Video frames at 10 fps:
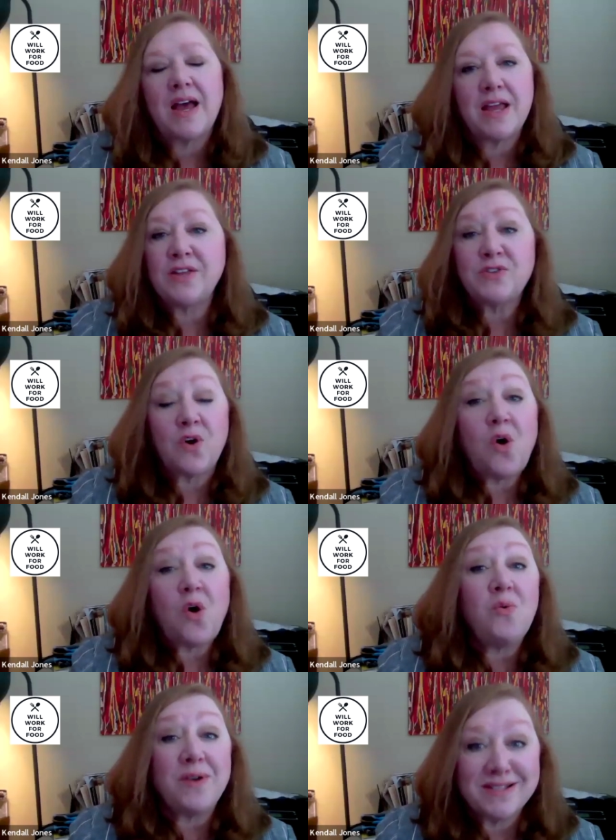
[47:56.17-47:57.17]
It's
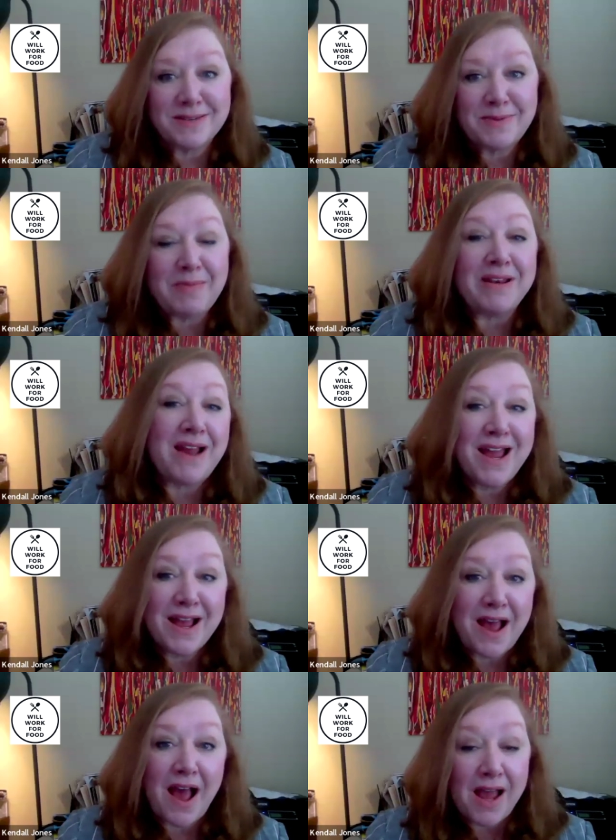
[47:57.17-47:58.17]
always, I mean,
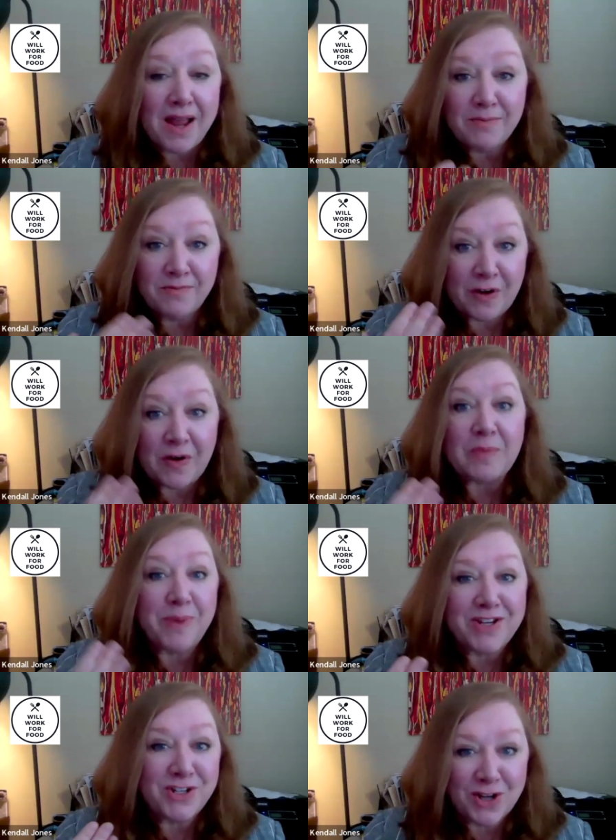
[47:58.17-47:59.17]
I'm very
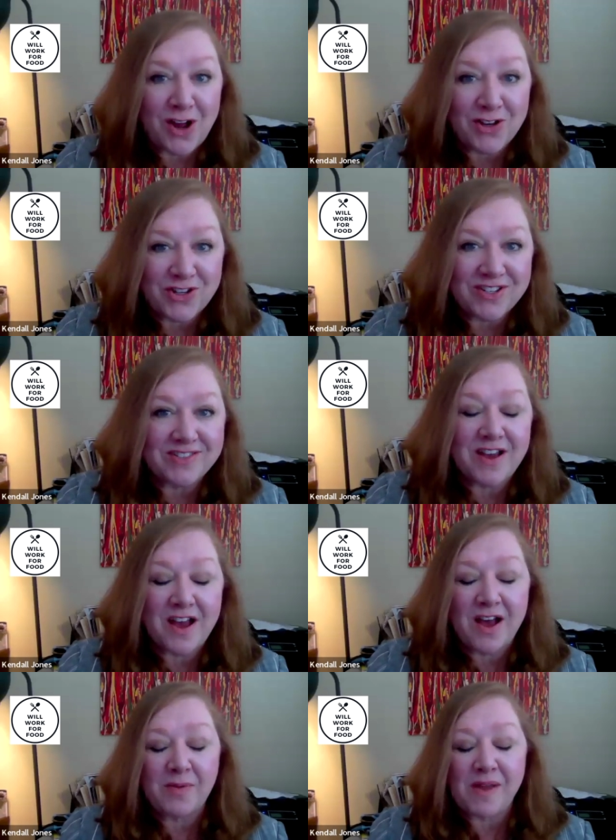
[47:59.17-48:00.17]
budget conscious.
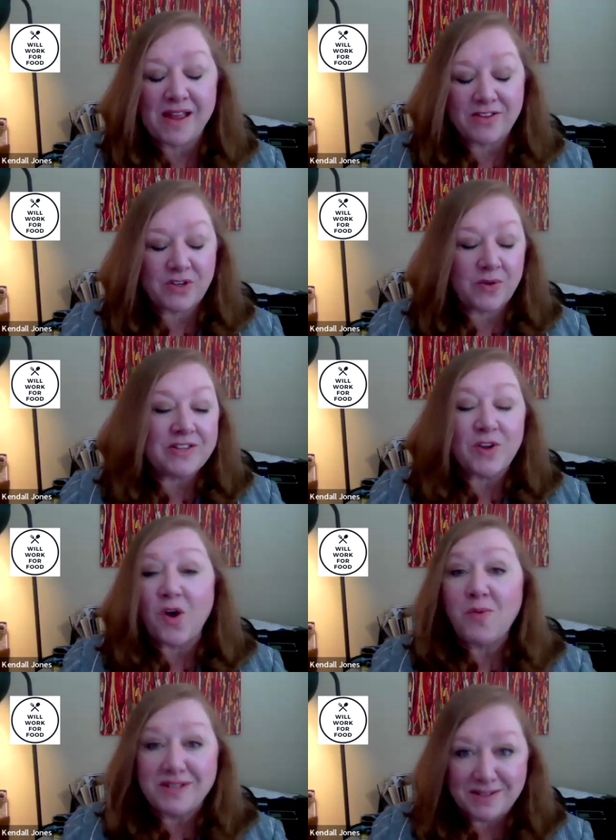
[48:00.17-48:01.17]
And so it's
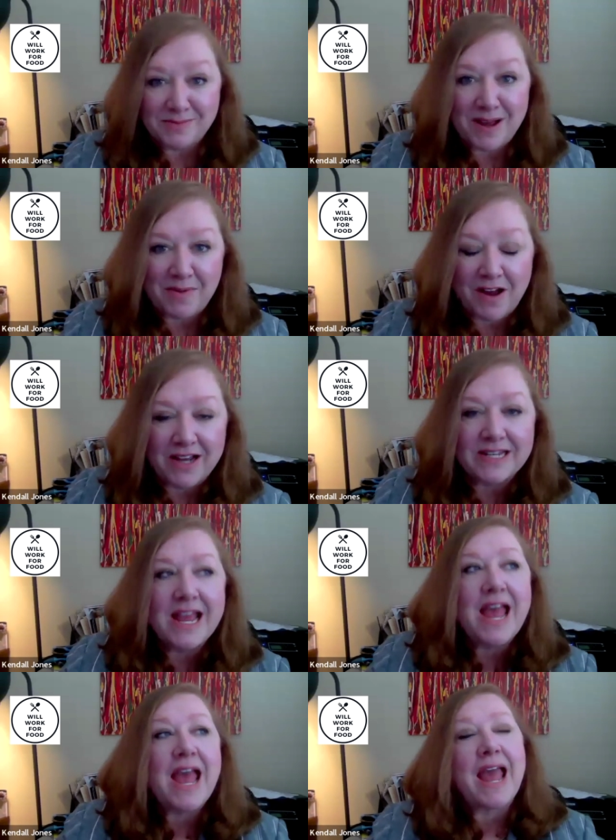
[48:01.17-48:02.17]
always in my mind.
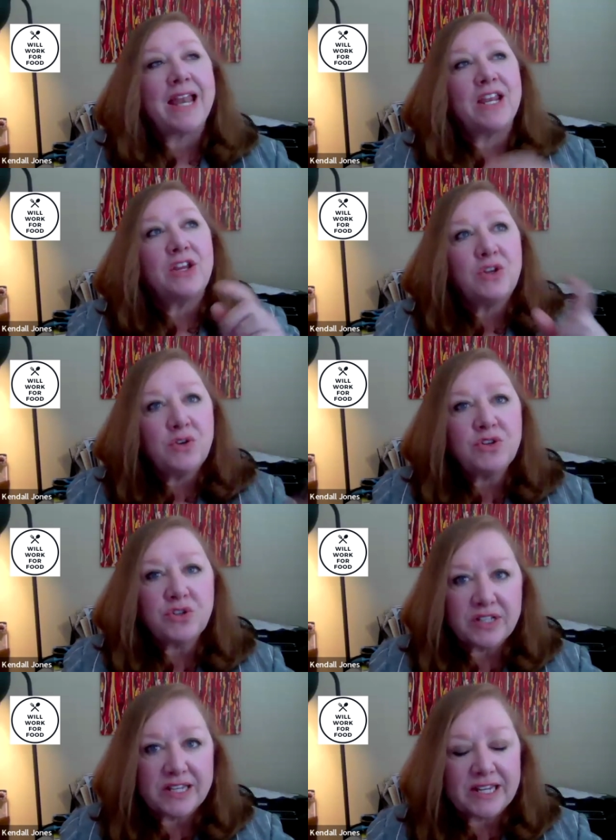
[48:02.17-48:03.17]
And
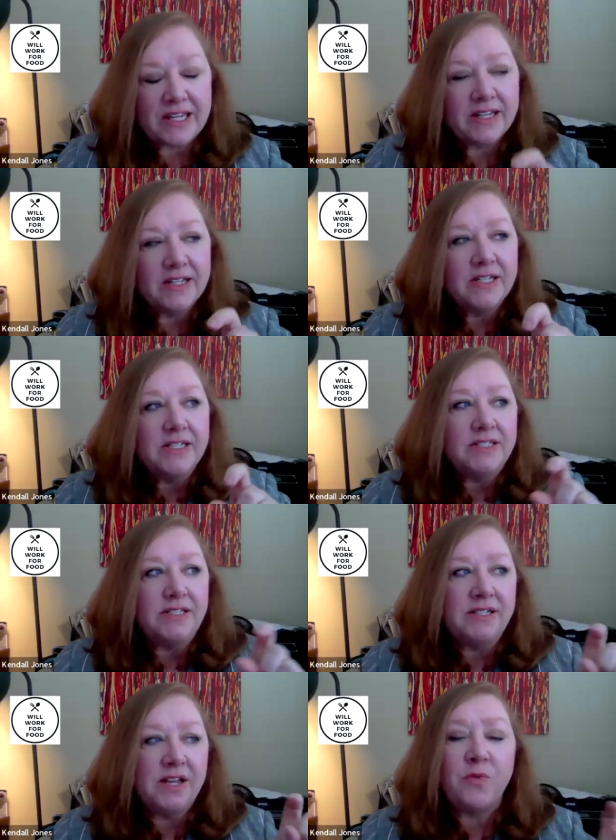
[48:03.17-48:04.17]
usually
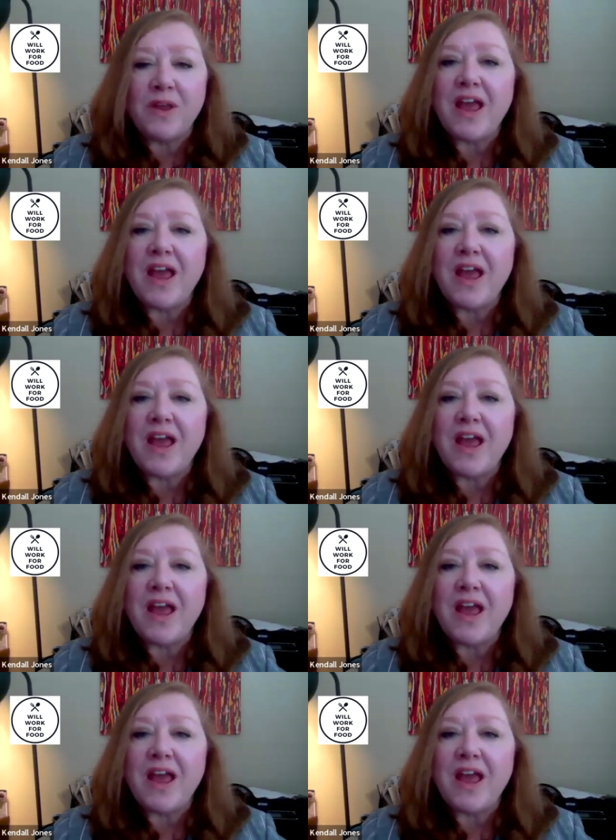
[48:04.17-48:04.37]
if we